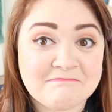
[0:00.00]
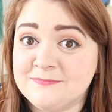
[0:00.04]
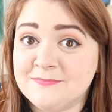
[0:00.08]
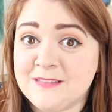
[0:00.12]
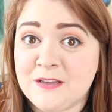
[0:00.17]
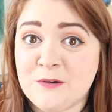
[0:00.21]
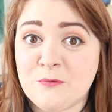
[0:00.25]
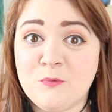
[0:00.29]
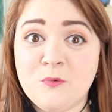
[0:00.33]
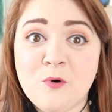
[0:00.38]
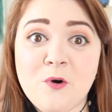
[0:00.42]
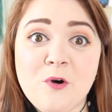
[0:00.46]

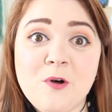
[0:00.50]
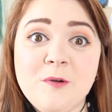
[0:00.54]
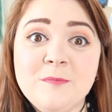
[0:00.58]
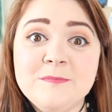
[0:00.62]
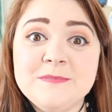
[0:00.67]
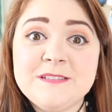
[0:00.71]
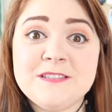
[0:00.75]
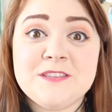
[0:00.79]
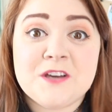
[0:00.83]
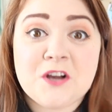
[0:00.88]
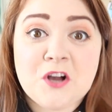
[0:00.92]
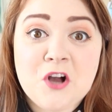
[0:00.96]
it
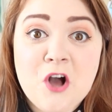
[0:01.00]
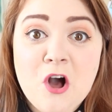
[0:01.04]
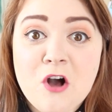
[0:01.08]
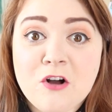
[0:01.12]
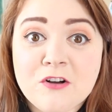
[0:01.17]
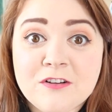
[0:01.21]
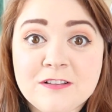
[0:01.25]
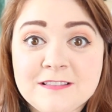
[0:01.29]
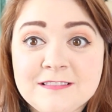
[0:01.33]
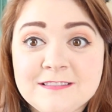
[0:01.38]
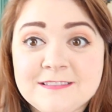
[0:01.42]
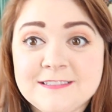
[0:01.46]
warms the
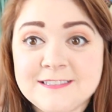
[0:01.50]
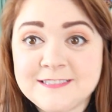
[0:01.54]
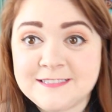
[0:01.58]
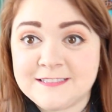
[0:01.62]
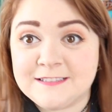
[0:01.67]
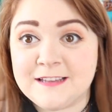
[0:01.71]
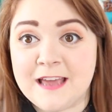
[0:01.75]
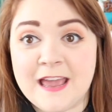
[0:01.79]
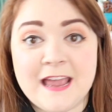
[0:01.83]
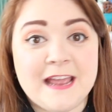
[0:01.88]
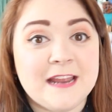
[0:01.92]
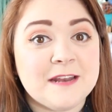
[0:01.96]
cockles
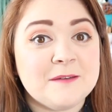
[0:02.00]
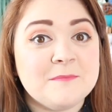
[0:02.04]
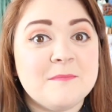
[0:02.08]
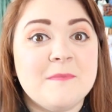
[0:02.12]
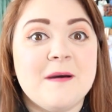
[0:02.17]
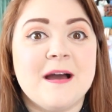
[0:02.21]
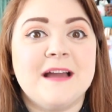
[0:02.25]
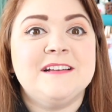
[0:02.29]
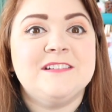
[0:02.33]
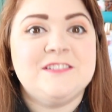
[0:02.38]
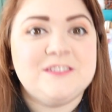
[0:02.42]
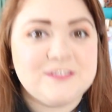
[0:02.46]
in
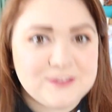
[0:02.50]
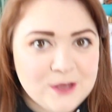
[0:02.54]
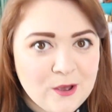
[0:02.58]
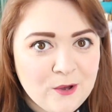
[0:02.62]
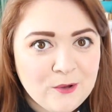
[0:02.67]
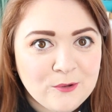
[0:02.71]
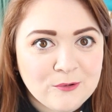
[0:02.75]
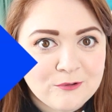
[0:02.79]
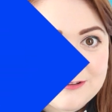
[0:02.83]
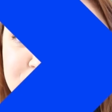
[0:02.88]
my soul.